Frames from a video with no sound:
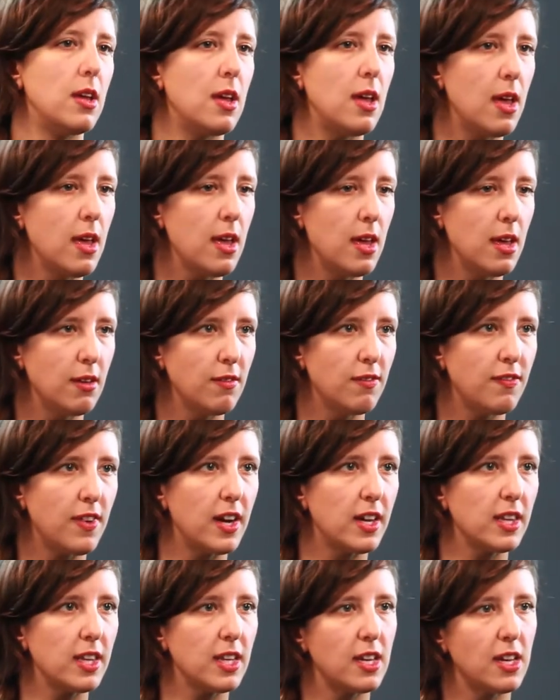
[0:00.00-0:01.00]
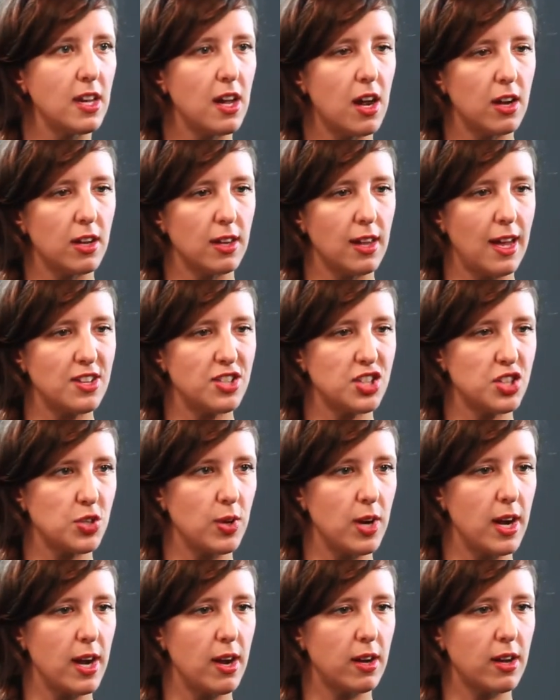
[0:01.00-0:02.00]
And finally, our last short
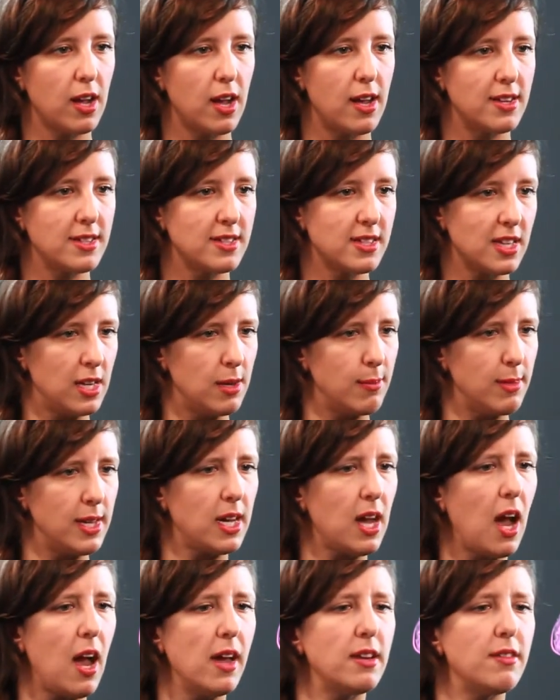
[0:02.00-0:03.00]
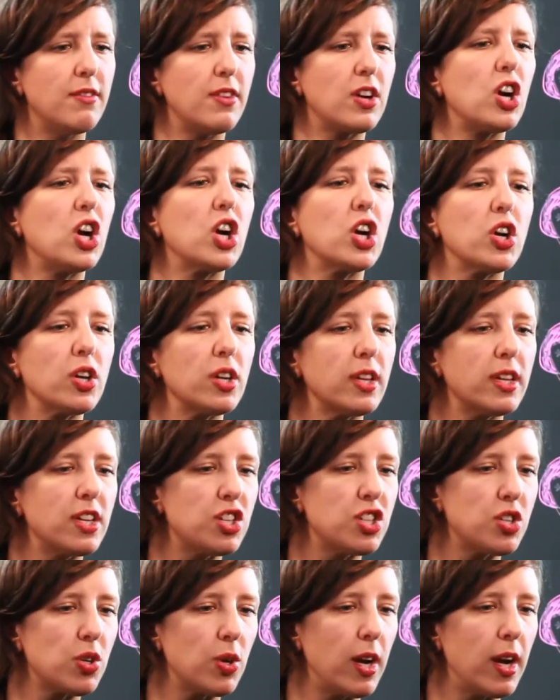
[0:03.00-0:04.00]
haircut is going to be kind of a curly
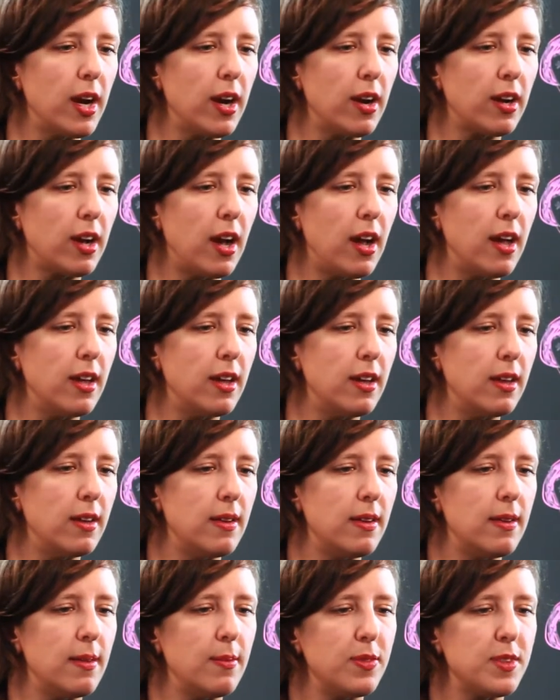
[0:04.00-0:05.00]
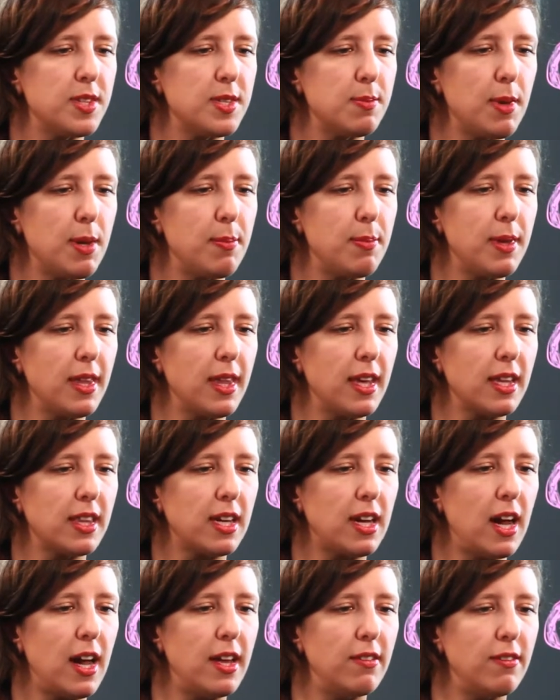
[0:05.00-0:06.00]
short haircut. This might be like the
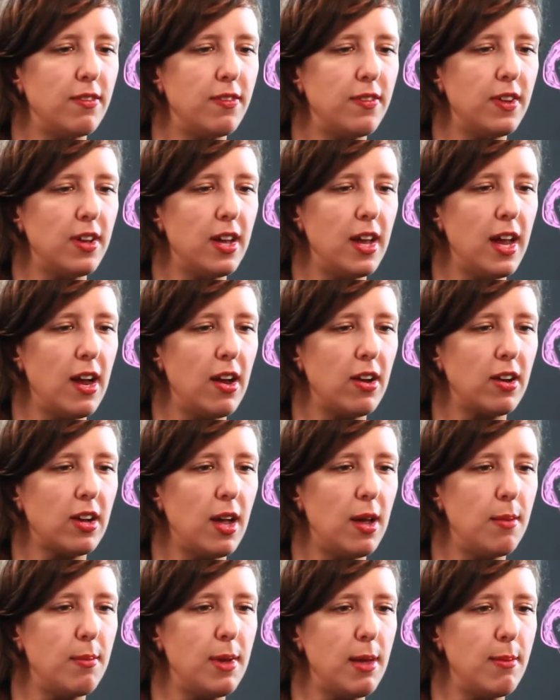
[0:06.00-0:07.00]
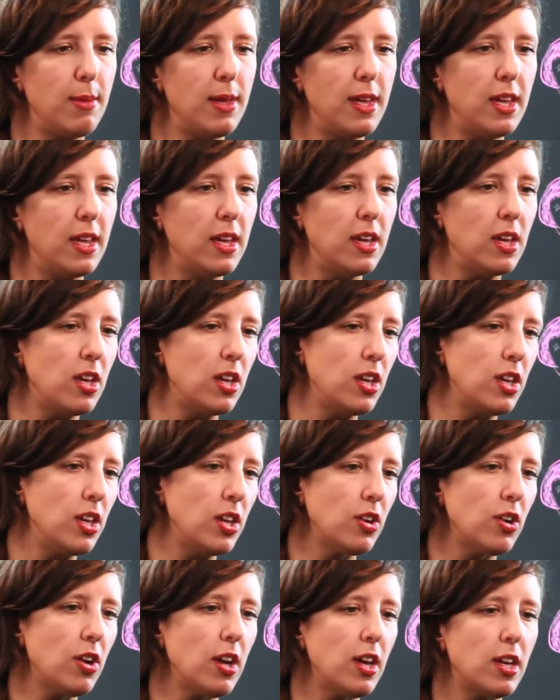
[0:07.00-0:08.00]
kind of haircut maybe your
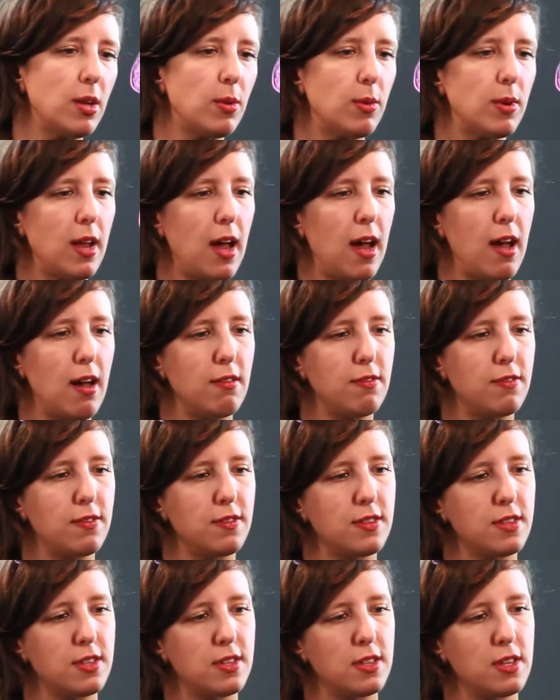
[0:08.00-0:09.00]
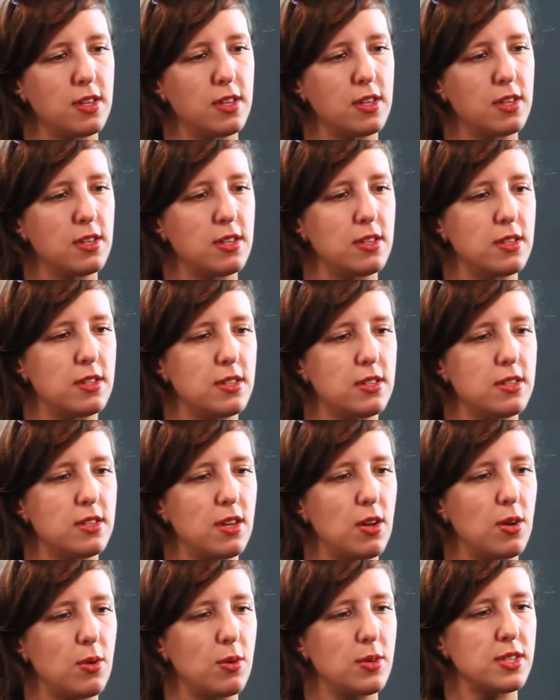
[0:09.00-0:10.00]
granny would have.
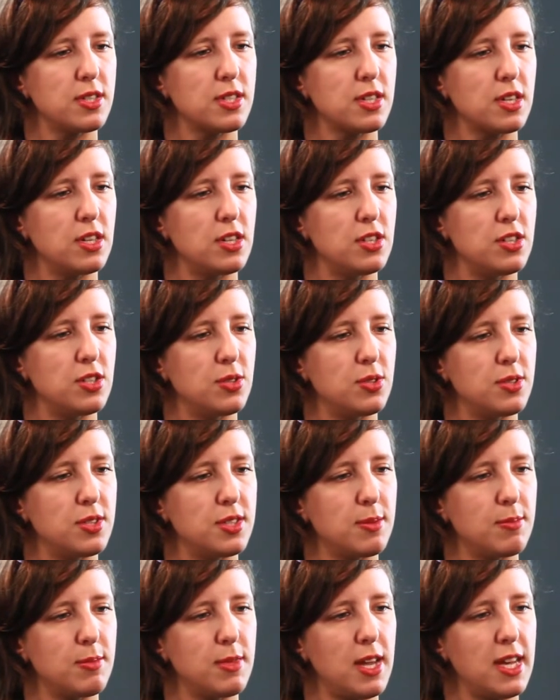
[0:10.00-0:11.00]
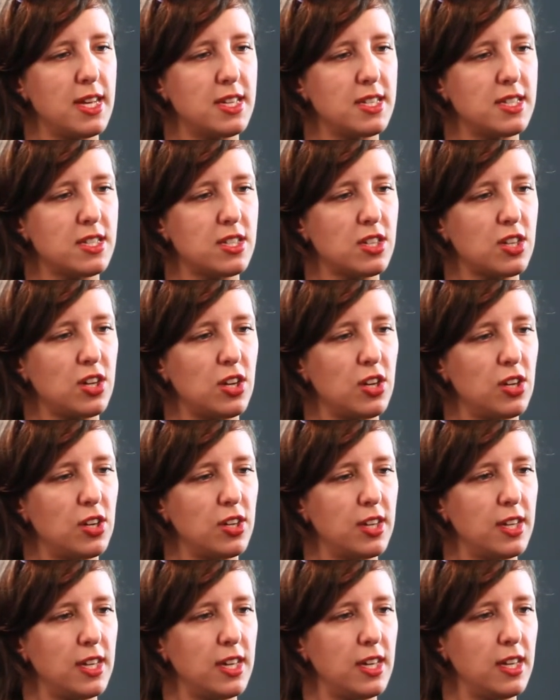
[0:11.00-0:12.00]
So we're just going to do some nice
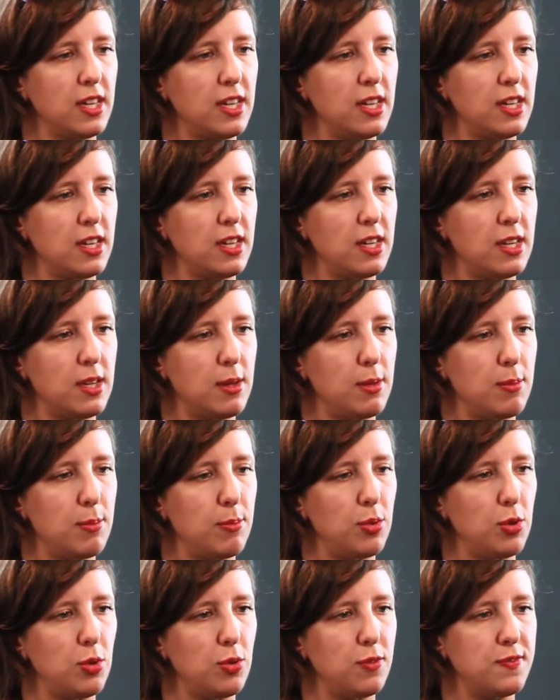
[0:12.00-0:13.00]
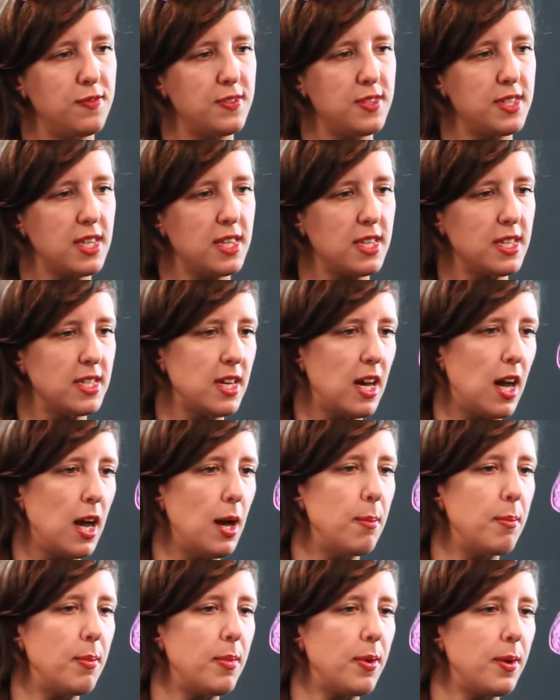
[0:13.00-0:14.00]
curly poofs at the top.